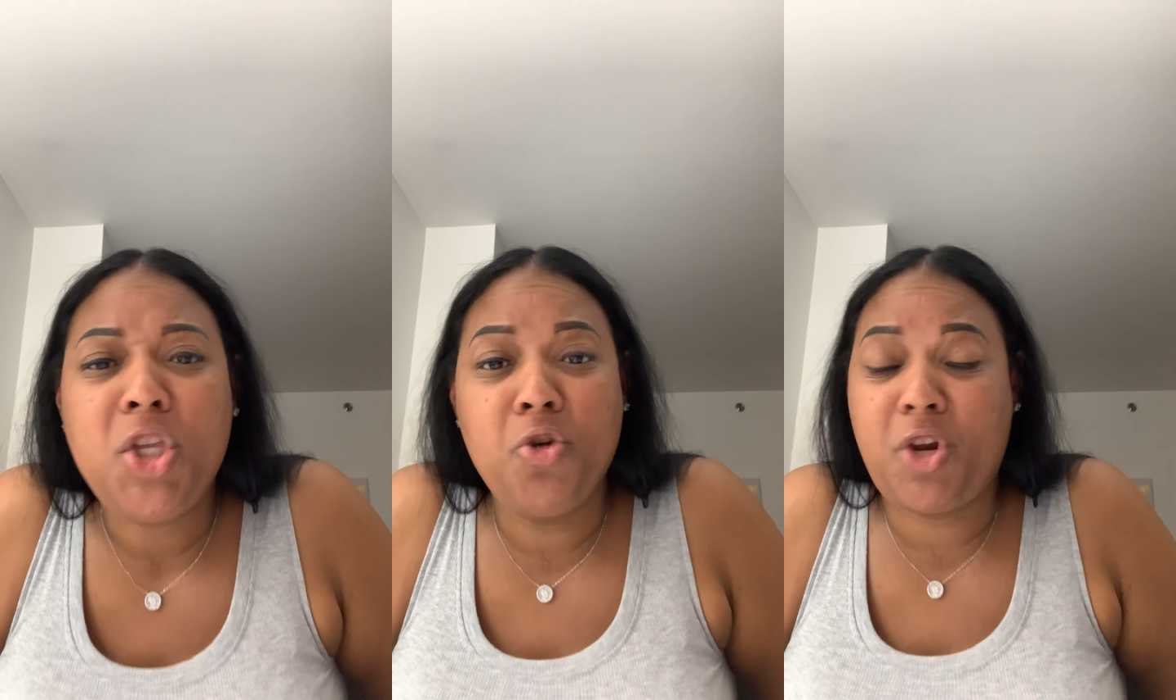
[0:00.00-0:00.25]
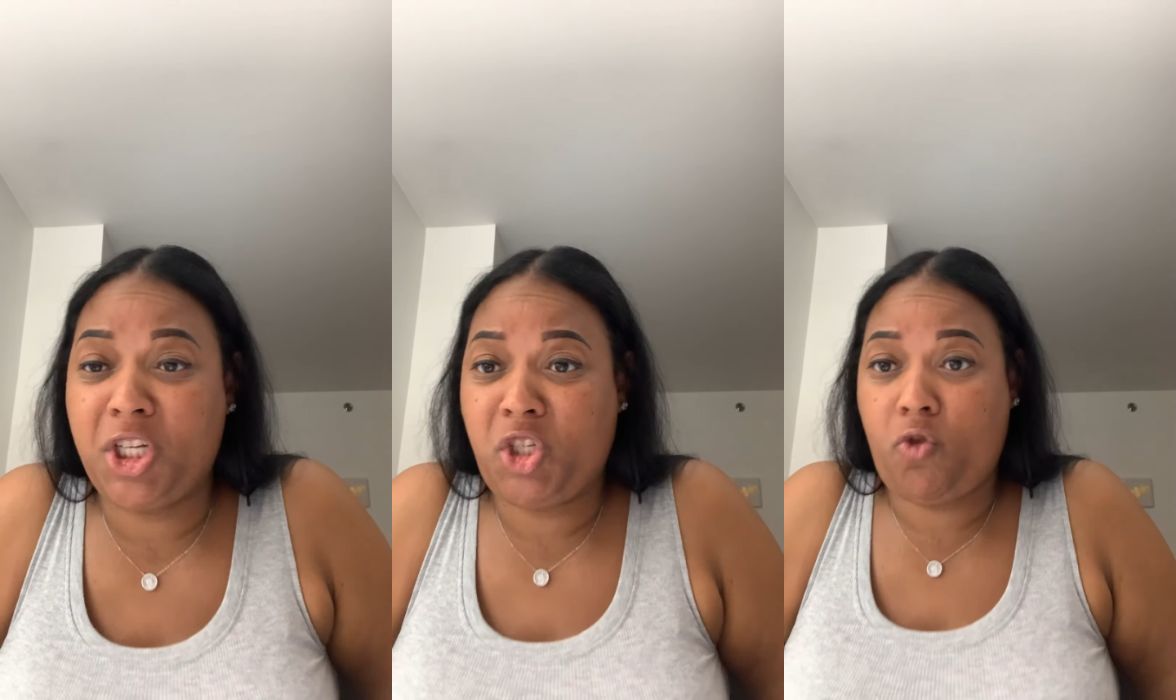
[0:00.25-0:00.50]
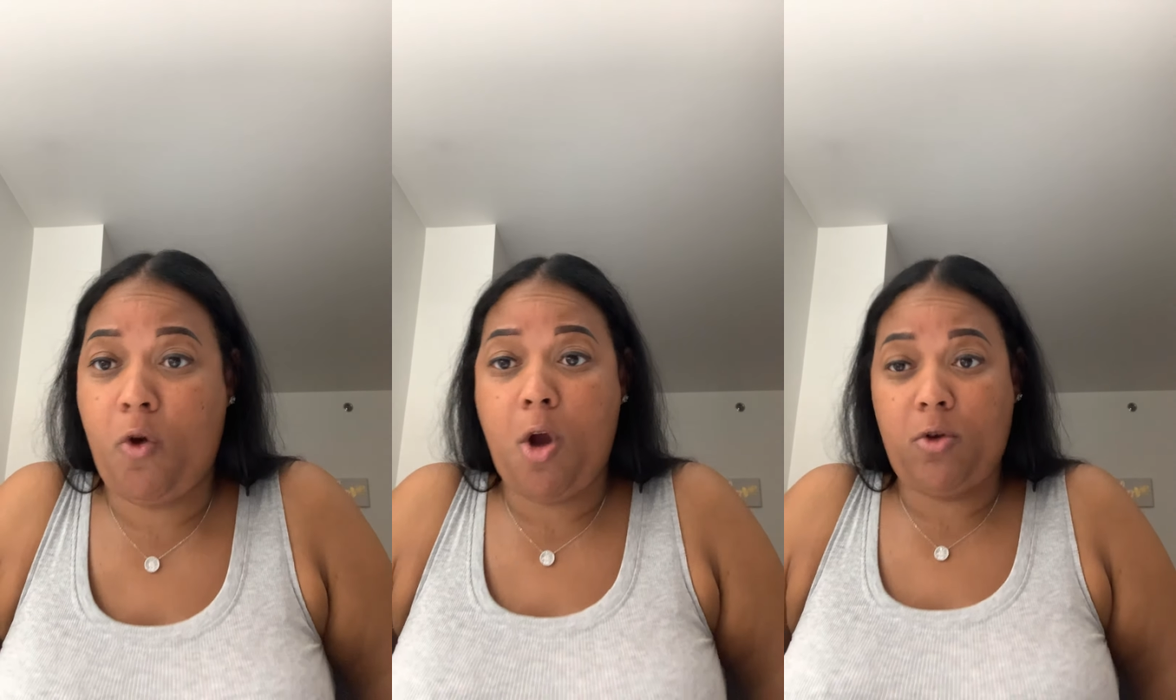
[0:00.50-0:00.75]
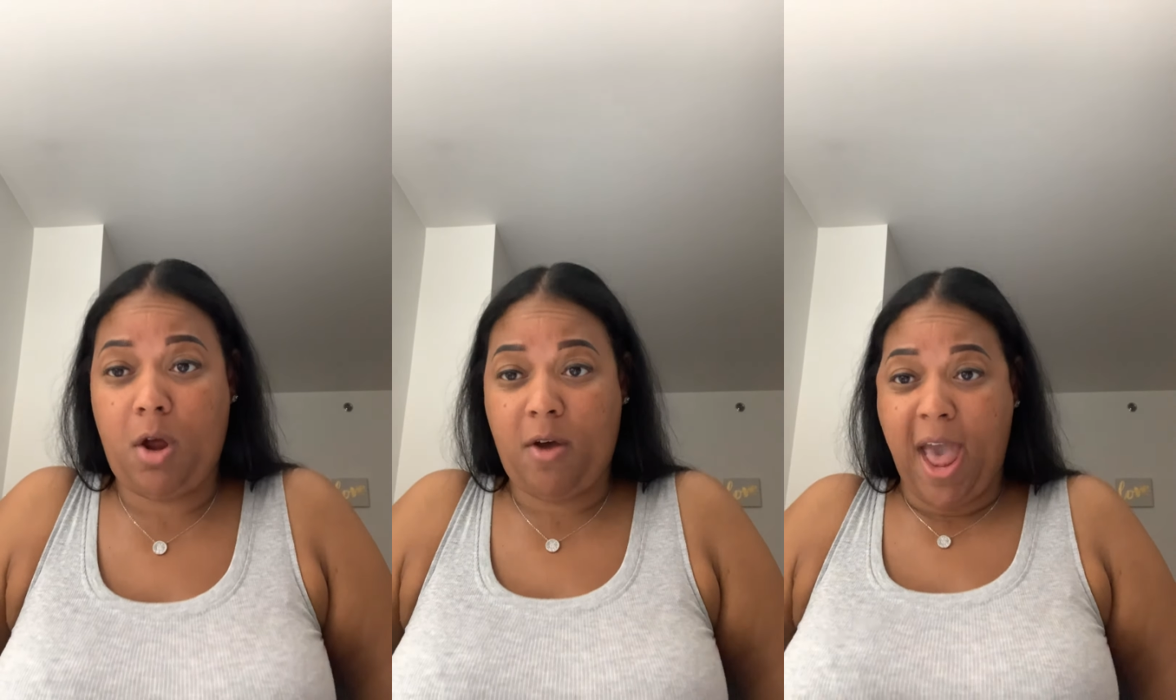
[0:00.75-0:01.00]
You can
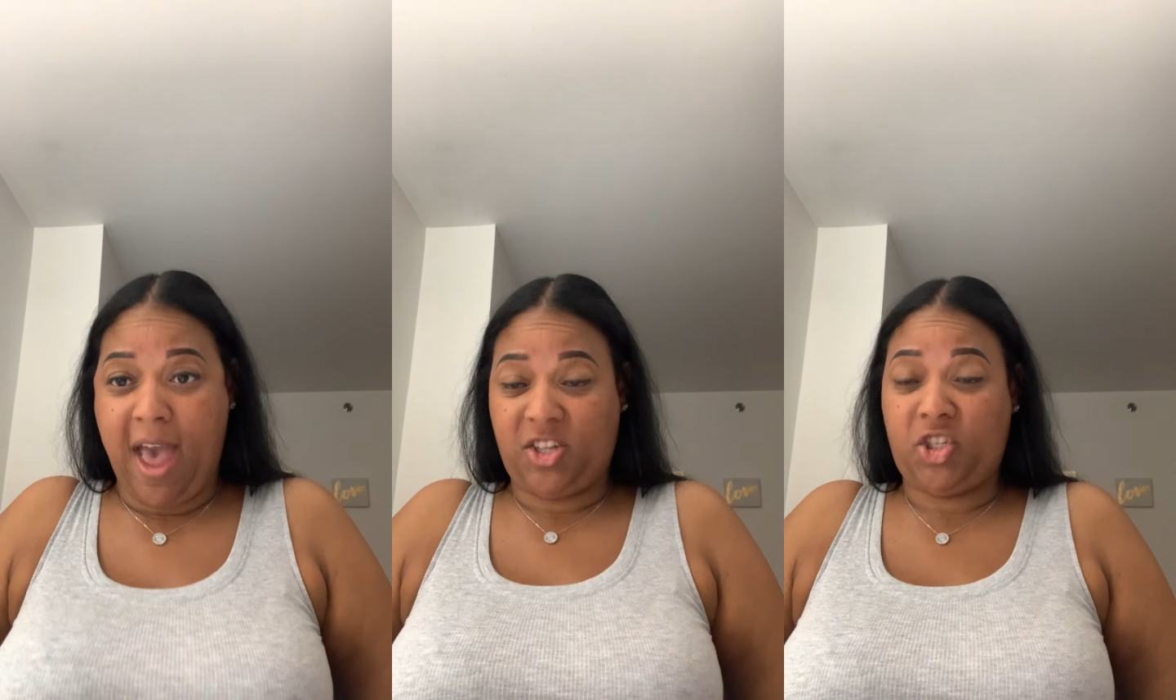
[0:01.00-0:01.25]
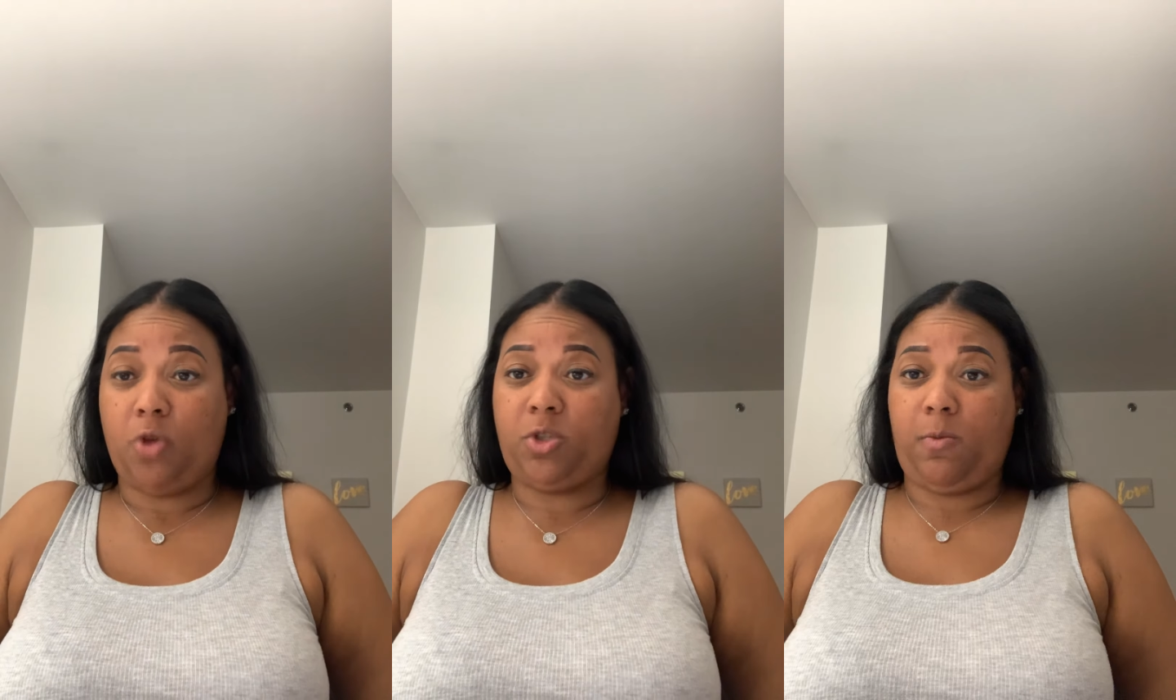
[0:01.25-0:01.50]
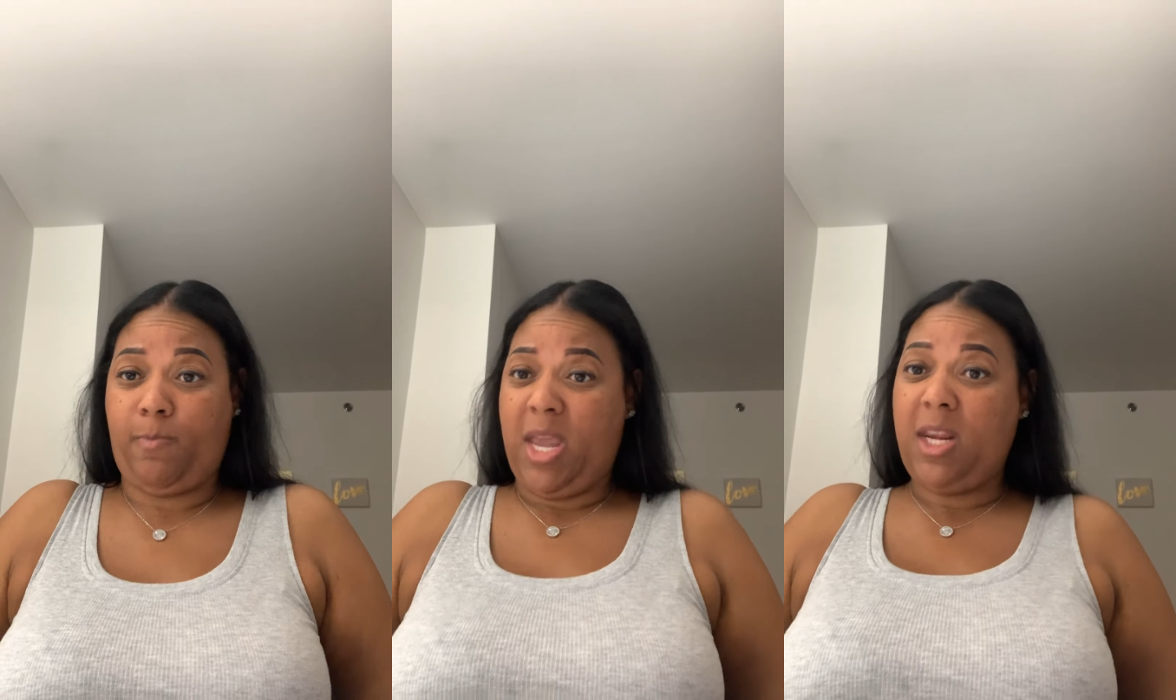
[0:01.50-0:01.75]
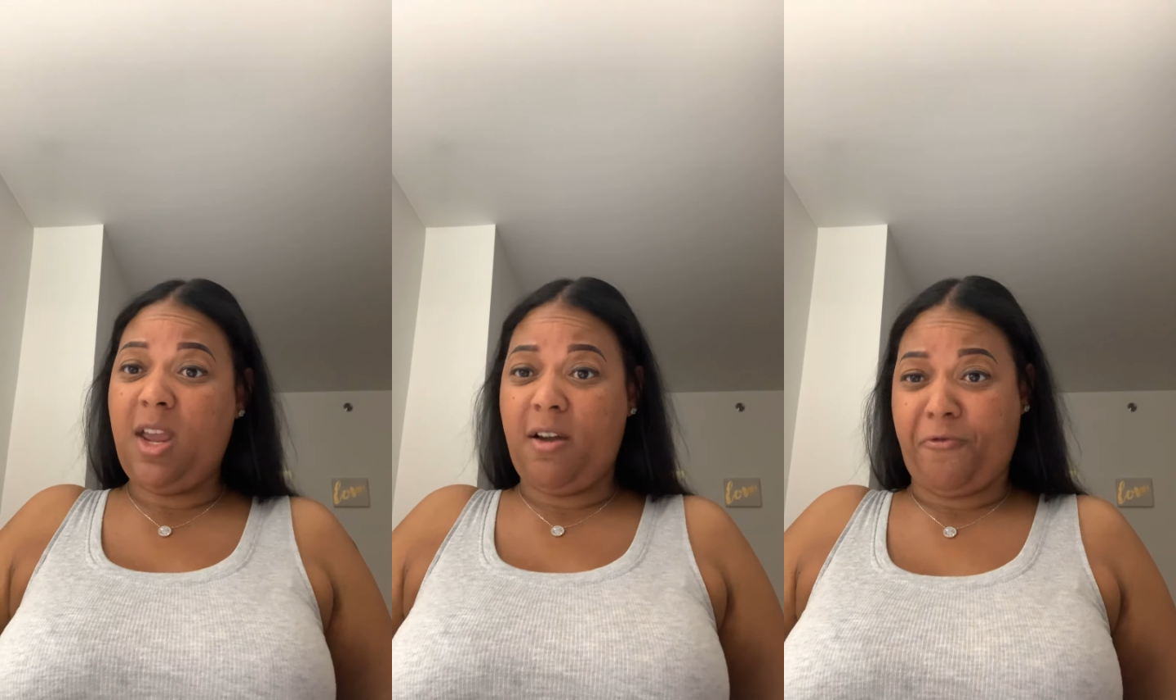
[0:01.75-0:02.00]
scroll on social
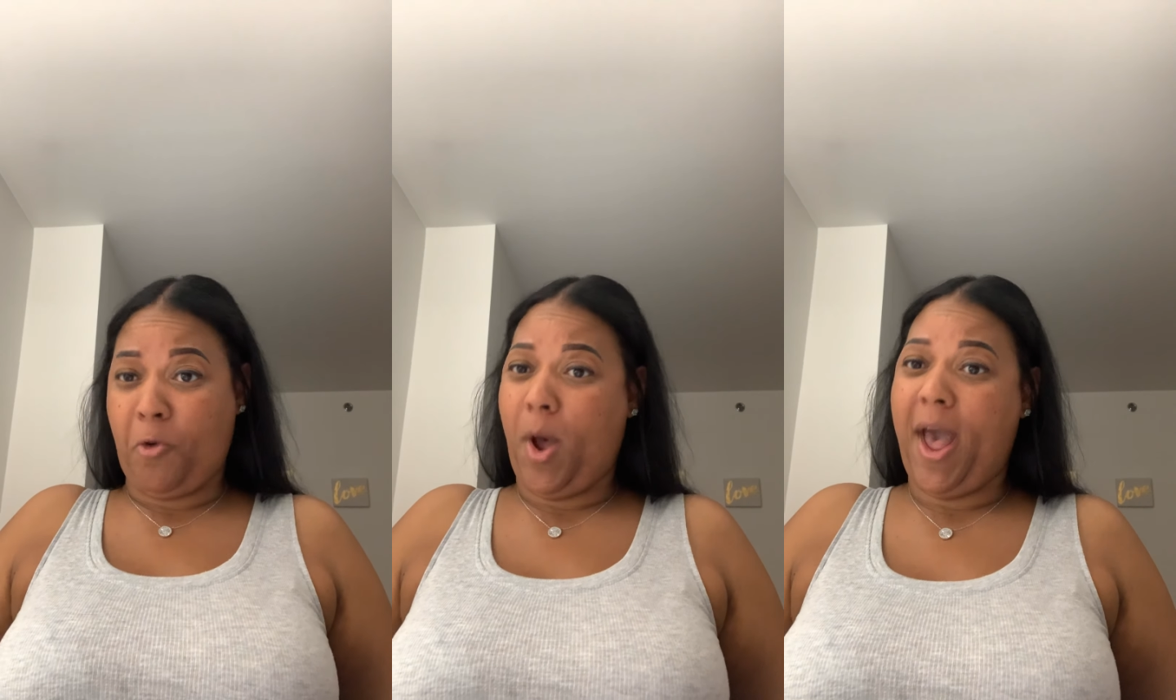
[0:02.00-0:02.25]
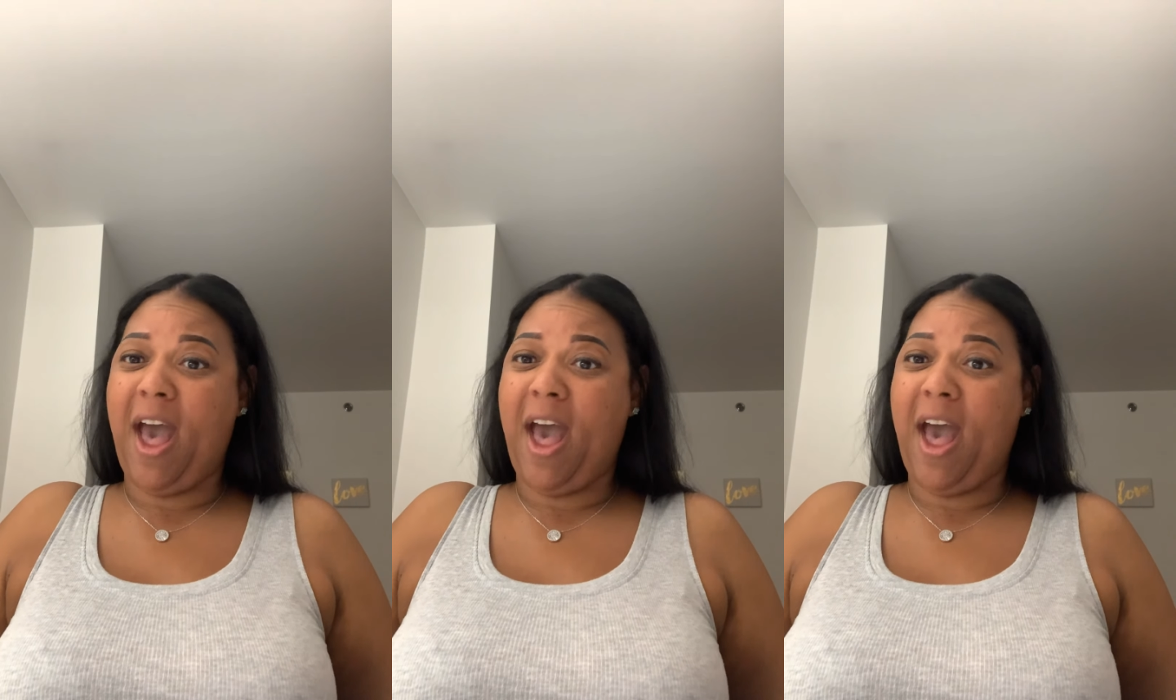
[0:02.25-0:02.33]
media for